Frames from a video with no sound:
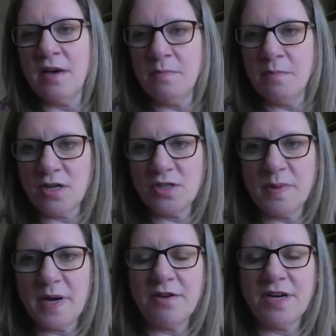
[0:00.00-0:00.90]
marsh
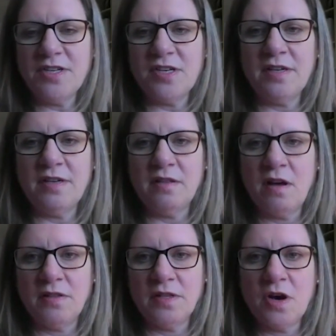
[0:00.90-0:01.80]
migration
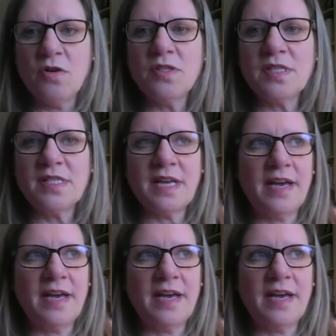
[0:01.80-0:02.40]
along the coasts